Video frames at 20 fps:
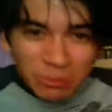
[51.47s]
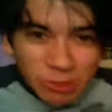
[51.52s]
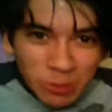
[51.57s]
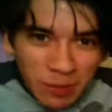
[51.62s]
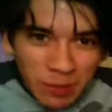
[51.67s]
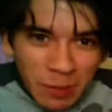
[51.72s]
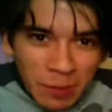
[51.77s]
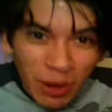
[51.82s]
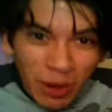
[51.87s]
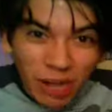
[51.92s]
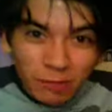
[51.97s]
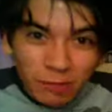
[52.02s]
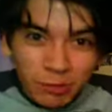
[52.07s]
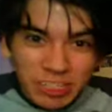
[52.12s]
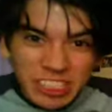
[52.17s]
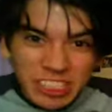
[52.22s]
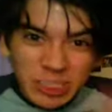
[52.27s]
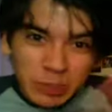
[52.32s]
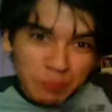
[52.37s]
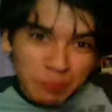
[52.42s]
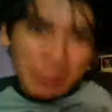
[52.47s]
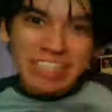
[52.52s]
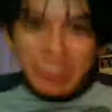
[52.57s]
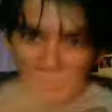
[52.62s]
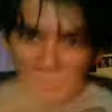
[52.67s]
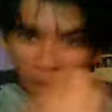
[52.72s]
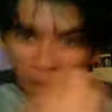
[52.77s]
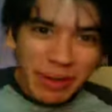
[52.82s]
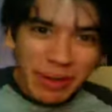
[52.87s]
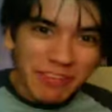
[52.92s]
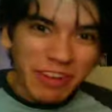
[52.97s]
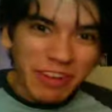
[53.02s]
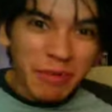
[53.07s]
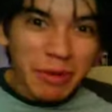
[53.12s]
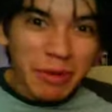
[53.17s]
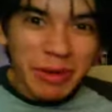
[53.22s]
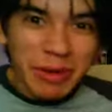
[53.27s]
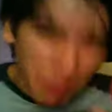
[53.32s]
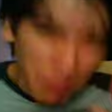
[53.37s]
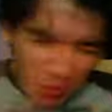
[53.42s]
there was so many parts where he just beat the crap out of
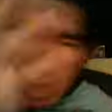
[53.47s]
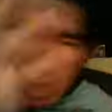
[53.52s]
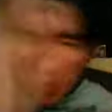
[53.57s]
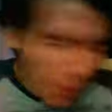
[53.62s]
everyone. And